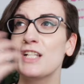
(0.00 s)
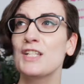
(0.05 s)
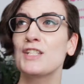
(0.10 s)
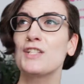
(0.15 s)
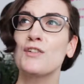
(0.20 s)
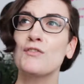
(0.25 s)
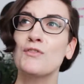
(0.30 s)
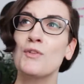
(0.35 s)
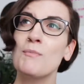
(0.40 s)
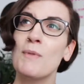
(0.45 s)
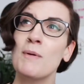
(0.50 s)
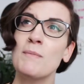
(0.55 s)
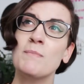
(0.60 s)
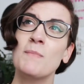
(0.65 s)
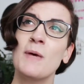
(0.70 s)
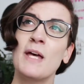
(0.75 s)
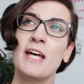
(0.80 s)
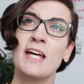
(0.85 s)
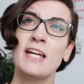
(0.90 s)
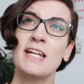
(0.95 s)
So
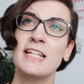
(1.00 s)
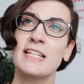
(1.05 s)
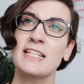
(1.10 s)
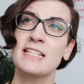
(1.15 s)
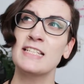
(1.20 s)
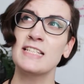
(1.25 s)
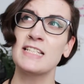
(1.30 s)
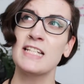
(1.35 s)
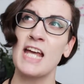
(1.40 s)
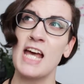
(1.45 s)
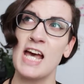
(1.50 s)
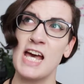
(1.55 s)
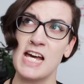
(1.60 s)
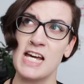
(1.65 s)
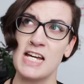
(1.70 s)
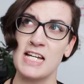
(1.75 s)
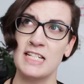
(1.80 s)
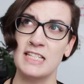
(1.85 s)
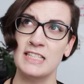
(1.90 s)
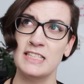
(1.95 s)
remember in
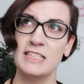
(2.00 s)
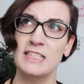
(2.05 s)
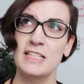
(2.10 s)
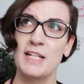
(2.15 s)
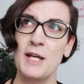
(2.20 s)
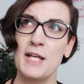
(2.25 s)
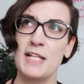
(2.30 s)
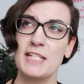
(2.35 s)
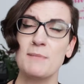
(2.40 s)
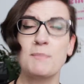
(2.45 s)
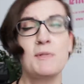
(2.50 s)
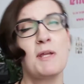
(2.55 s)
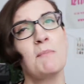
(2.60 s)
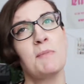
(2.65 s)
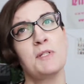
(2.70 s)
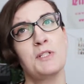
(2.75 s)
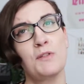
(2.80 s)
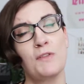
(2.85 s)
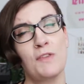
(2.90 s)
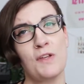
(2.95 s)

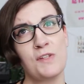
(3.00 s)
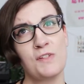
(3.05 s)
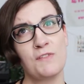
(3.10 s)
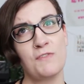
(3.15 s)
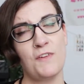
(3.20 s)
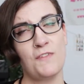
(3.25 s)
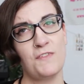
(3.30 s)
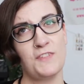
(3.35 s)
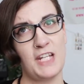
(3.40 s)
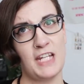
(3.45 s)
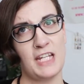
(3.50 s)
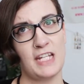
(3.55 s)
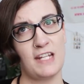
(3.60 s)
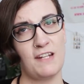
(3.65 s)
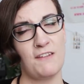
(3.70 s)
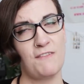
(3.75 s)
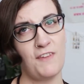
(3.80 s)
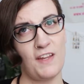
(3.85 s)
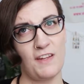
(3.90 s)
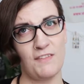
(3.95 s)
September 2015
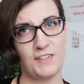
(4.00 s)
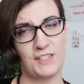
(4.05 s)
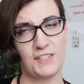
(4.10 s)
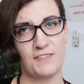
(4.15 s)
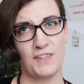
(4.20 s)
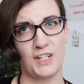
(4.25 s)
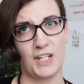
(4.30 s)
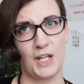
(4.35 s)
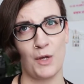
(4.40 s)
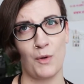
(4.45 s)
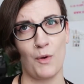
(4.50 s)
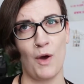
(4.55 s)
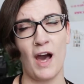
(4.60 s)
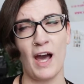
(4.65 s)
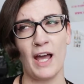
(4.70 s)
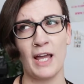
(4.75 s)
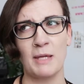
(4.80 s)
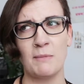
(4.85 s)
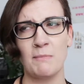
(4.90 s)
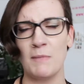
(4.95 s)
in a favourites video
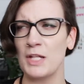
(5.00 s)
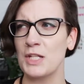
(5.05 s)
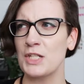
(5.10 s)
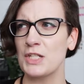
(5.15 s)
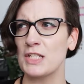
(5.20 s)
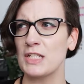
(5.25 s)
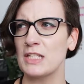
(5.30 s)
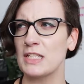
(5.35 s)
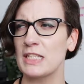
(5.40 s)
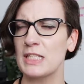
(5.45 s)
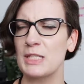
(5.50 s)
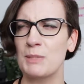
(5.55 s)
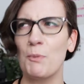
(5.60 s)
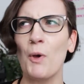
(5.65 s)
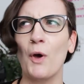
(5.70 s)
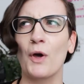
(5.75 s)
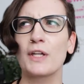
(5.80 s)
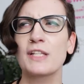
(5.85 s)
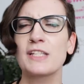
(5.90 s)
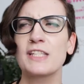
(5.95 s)
I mentioned this
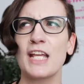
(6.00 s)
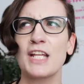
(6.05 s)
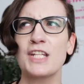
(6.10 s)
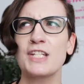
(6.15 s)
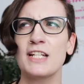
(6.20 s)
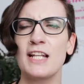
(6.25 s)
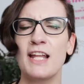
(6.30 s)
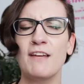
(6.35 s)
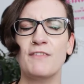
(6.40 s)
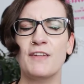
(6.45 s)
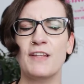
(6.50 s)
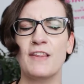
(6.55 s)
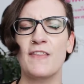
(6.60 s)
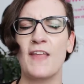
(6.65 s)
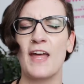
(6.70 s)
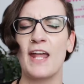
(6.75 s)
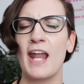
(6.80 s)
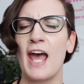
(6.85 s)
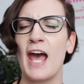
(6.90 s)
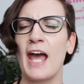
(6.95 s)
book, Station 11,
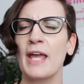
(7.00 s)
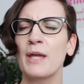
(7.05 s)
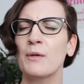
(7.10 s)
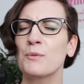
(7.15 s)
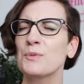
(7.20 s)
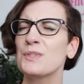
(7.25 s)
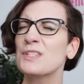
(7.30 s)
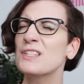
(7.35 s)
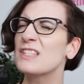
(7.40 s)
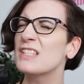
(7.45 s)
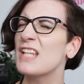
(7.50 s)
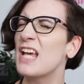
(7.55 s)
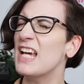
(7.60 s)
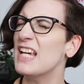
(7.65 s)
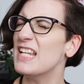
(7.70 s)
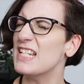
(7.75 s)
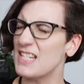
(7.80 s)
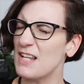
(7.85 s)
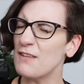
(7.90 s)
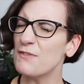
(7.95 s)
that I was
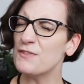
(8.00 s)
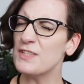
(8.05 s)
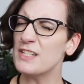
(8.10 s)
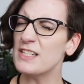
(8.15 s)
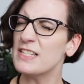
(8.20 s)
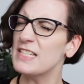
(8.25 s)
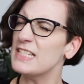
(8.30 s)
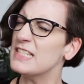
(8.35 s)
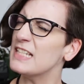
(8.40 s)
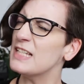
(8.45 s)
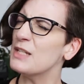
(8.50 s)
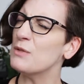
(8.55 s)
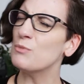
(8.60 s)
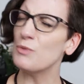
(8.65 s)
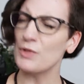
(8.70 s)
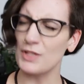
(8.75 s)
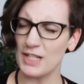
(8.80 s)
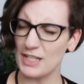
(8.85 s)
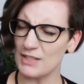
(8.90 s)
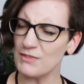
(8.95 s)
definitely
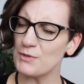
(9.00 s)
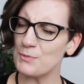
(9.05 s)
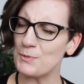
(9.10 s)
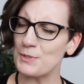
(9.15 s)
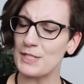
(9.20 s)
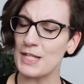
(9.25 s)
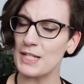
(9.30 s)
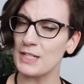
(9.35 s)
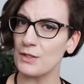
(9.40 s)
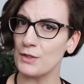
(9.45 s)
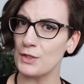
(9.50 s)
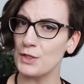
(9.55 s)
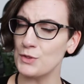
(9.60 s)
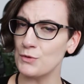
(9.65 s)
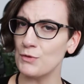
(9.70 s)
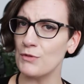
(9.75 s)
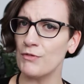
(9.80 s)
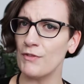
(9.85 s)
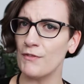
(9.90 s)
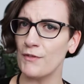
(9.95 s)
100% going to
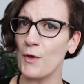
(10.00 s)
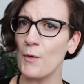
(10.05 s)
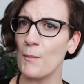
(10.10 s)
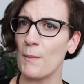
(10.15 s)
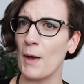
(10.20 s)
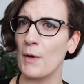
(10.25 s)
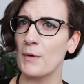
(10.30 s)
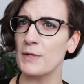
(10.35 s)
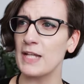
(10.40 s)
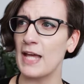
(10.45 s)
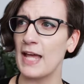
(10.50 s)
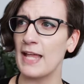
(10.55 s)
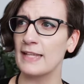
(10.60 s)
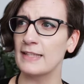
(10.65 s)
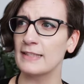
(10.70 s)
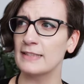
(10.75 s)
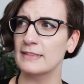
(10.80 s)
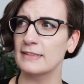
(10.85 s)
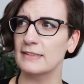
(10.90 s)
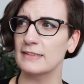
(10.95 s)
do a review about,
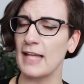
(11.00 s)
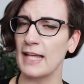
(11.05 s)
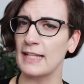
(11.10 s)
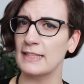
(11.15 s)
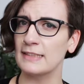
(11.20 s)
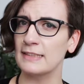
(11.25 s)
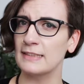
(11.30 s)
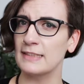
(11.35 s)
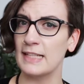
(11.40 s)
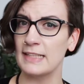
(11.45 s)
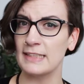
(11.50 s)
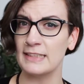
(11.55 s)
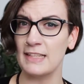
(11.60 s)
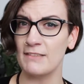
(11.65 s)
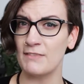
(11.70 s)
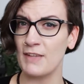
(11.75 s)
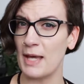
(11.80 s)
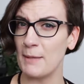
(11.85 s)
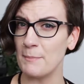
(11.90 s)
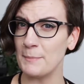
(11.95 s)
and then that
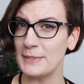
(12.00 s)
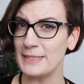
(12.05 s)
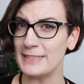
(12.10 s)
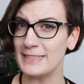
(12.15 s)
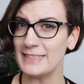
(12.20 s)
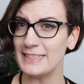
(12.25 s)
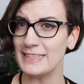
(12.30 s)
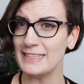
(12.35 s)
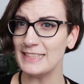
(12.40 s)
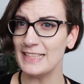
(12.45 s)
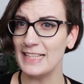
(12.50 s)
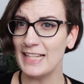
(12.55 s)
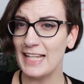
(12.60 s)
never happened?